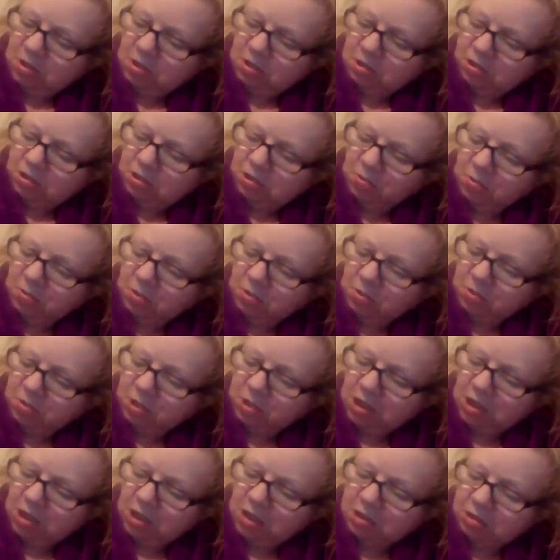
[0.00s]

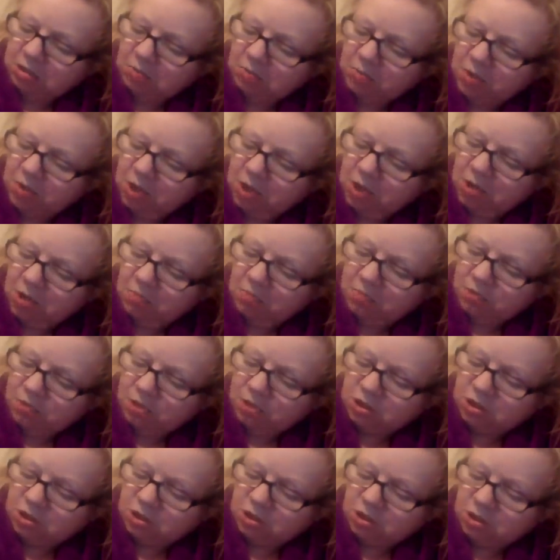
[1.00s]
someone as a power of
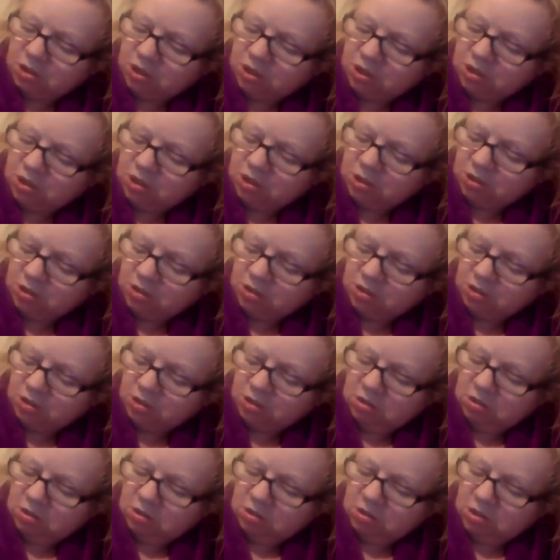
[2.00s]
attorney? No.
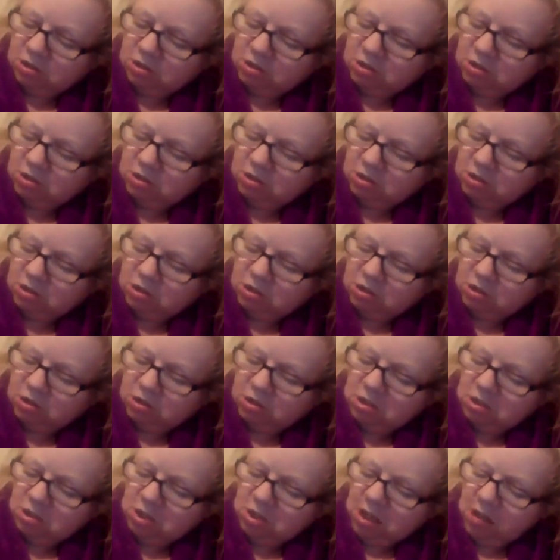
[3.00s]

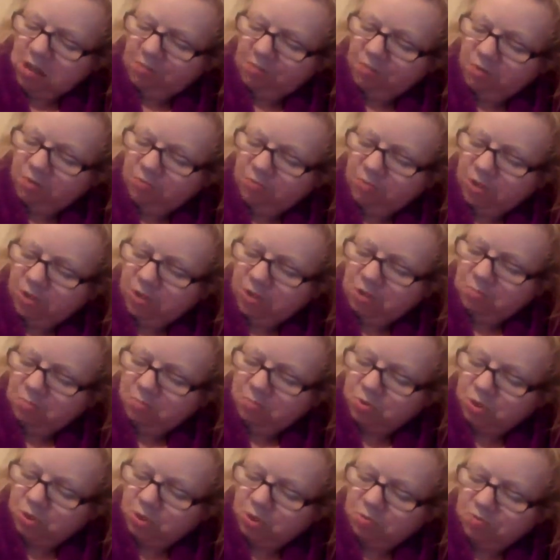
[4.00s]
Have you been
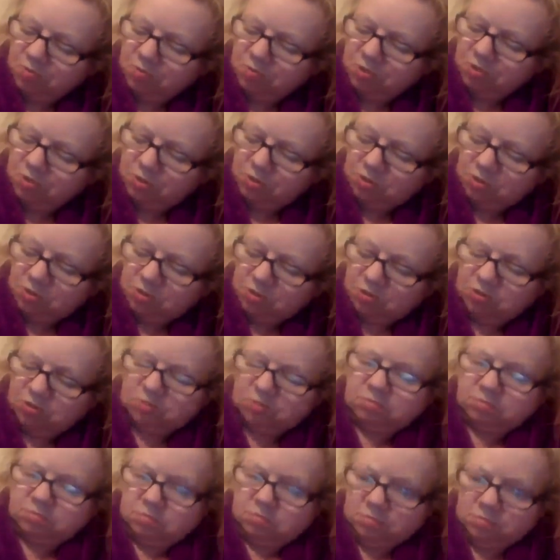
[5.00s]
a
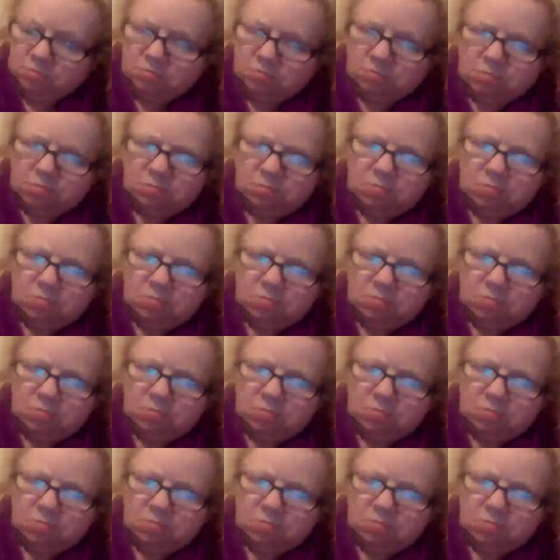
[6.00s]
previous